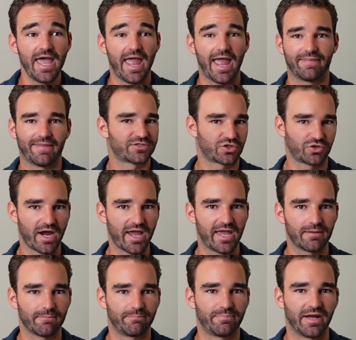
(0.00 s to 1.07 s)
And that's
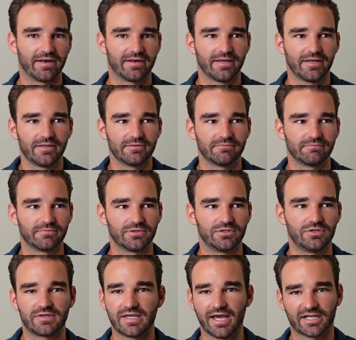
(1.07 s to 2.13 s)
great, but
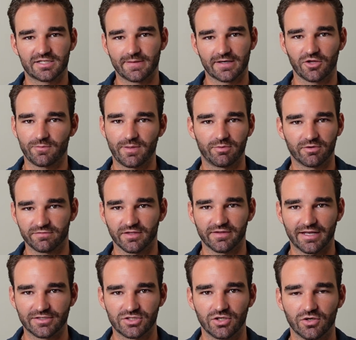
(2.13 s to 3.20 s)
you can't expect other people to feel
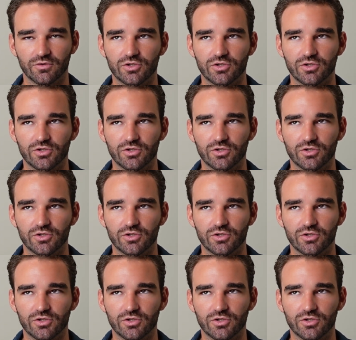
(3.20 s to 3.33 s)
that too.